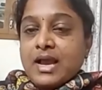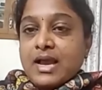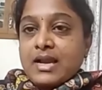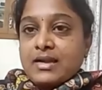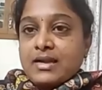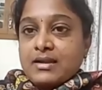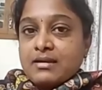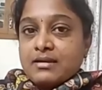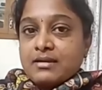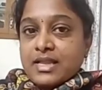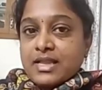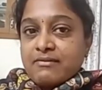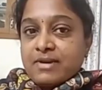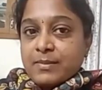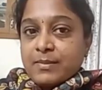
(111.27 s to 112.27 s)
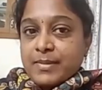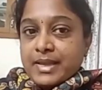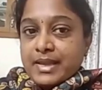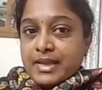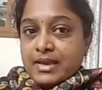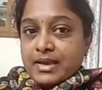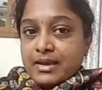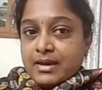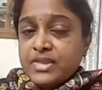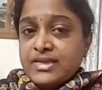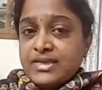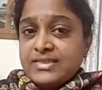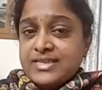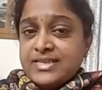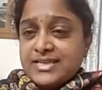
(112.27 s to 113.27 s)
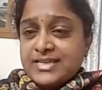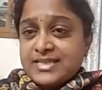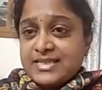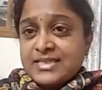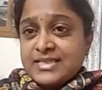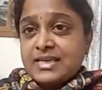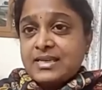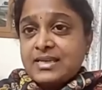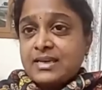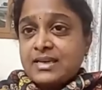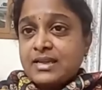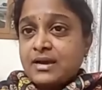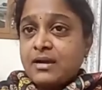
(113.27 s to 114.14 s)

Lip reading: and there will be changes in